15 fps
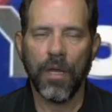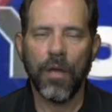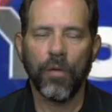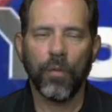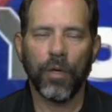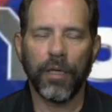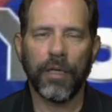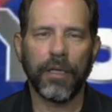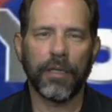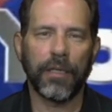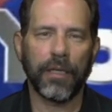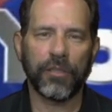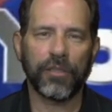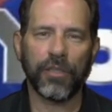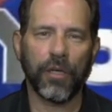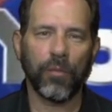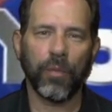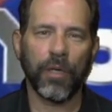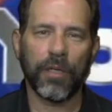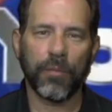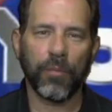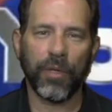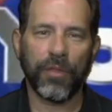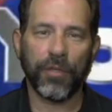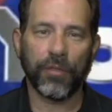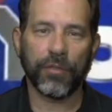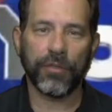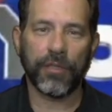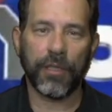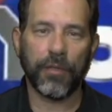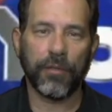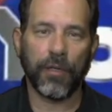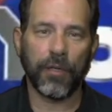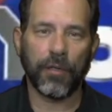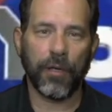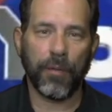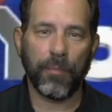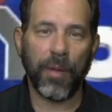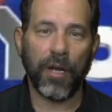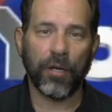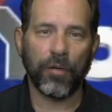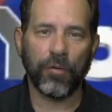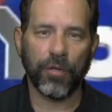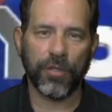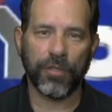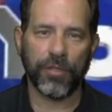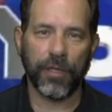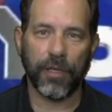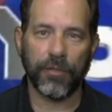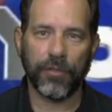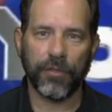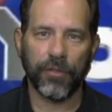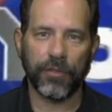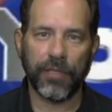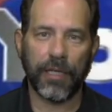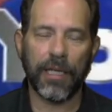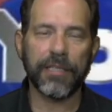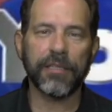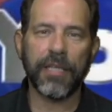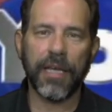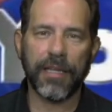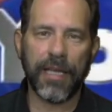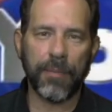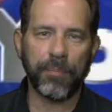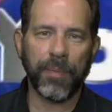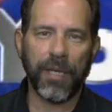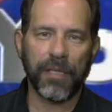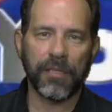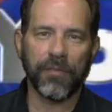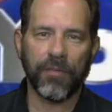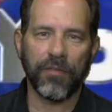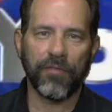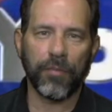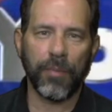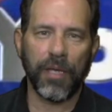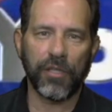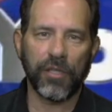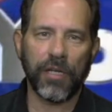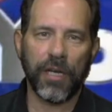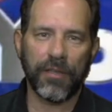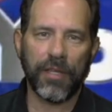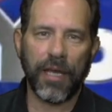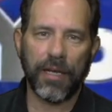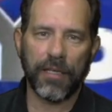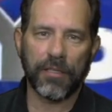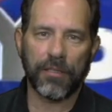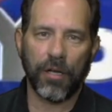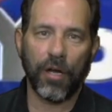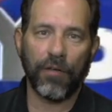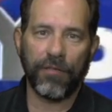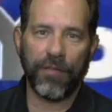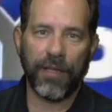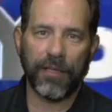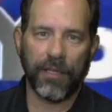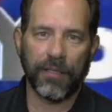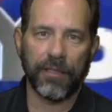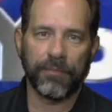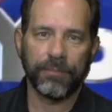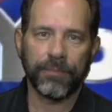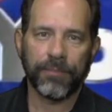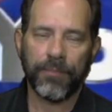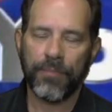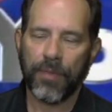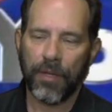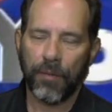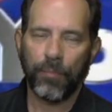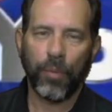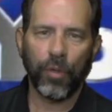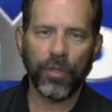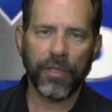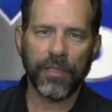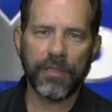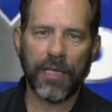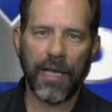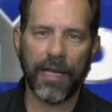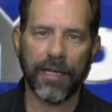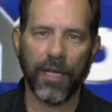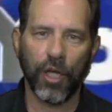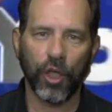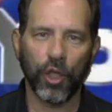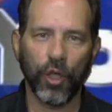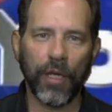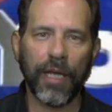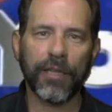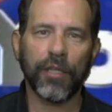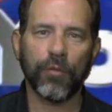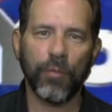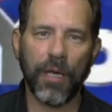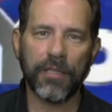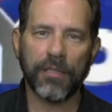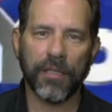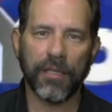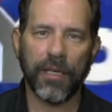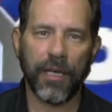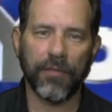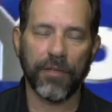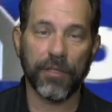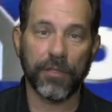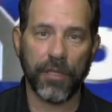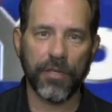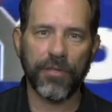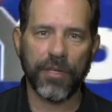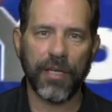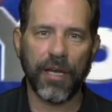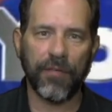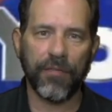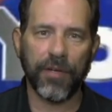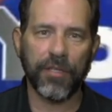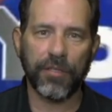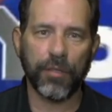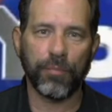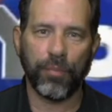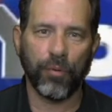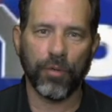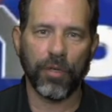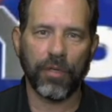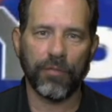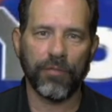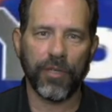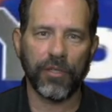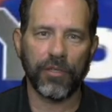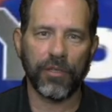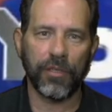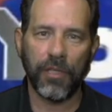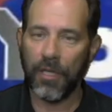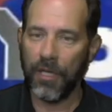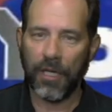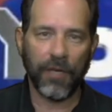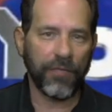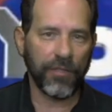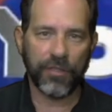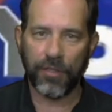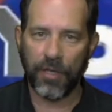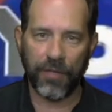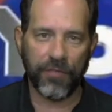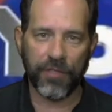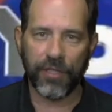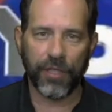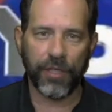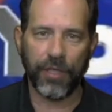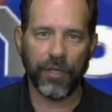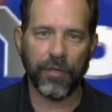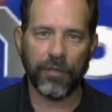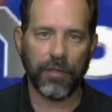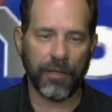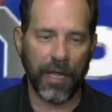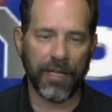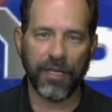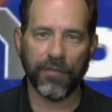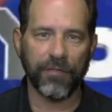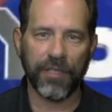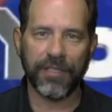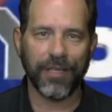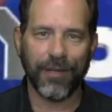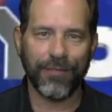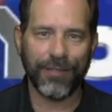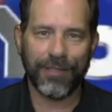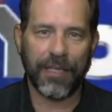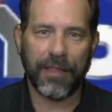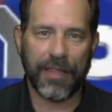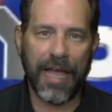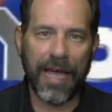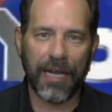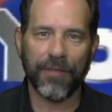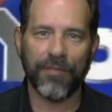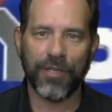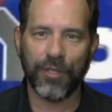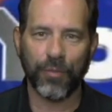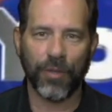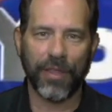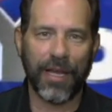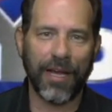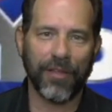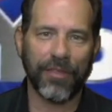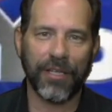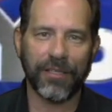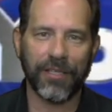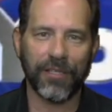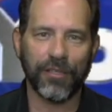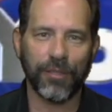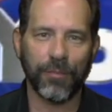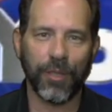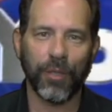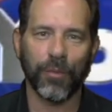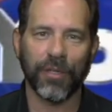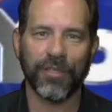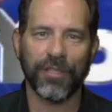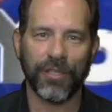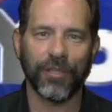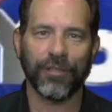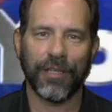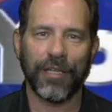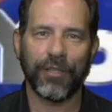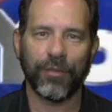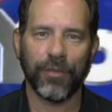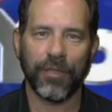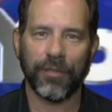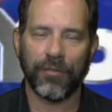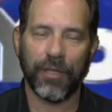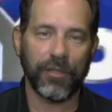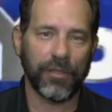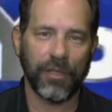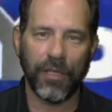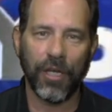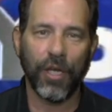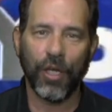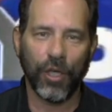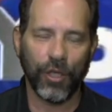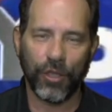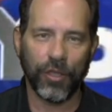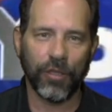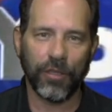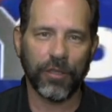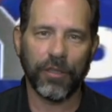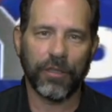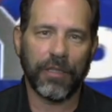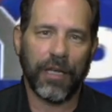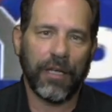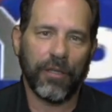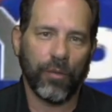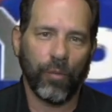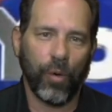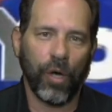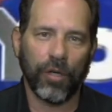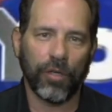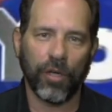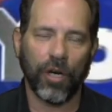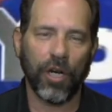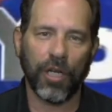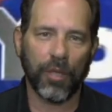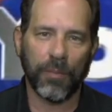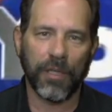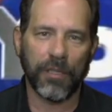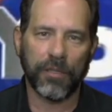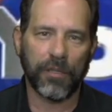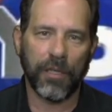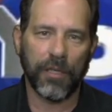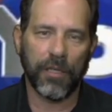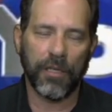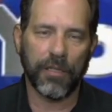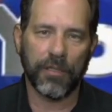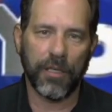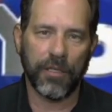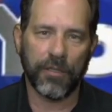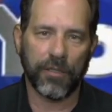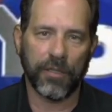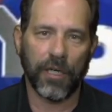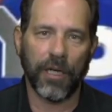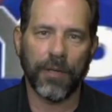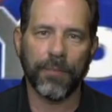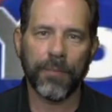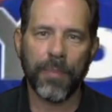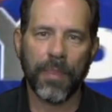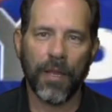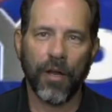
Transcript: Well, in a nutshell, what the appellate courts does is they'll say, let's take that piece of information out that is offended. Pull it aside. Look at the rest of the evidence. Does the evidence support a conviction? If it's clear and convincing evidence that evidence without that testimony would have still led to a conviction, you're dead in the water. Your argument is done.